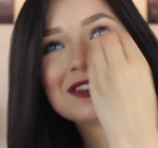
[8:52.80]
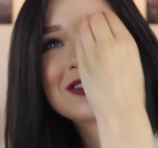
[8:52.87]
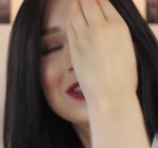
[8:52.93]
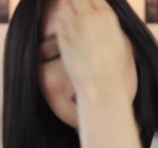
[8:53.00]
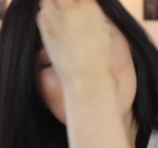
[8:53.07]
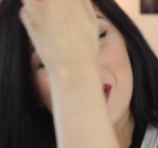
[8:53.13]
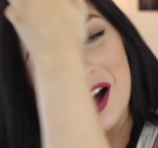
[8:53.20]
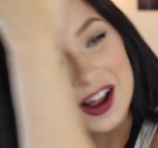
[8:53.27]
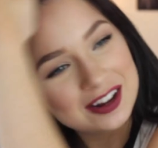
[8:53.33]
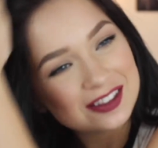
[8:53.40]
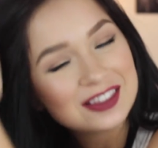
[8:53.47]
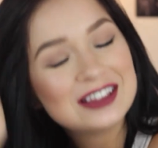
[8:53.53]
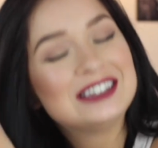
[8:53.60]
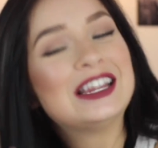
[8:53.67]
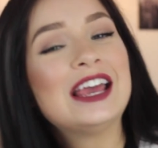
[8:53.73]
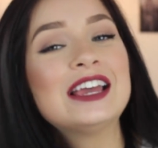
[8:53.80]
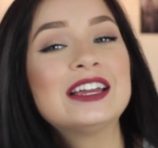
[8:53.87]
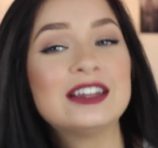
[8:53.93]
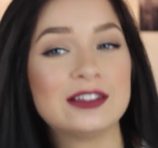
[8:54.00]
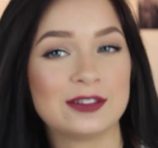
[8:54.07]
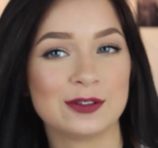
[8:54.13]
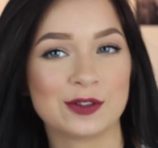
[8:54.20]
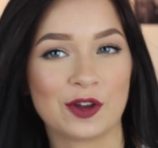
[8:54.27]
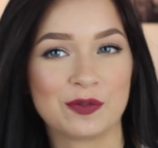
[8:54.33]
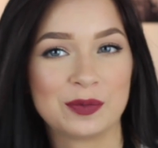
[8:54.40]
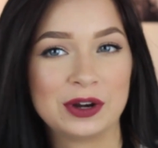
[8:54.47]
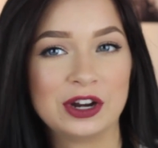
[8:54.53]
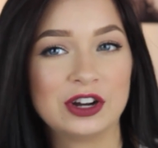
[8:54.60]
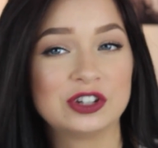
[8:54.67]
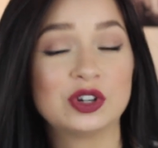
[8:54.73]
so honestly, take it easy
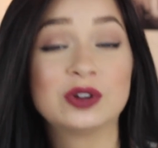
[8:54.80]
sophomore year.